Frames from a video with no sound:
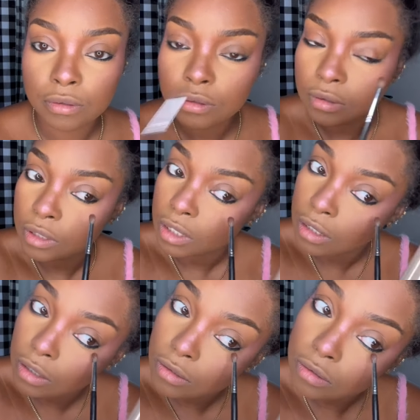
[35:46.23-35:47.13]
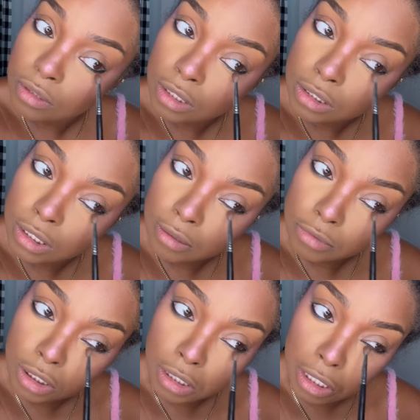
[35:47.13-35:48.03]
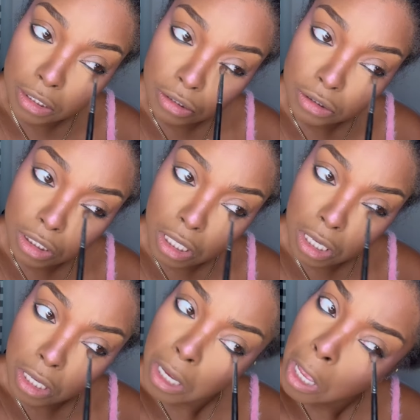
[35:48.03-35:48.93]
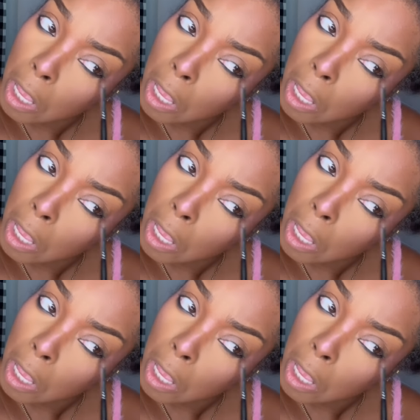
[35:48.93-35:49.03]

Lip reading: I'm gonna go this thing to the other side.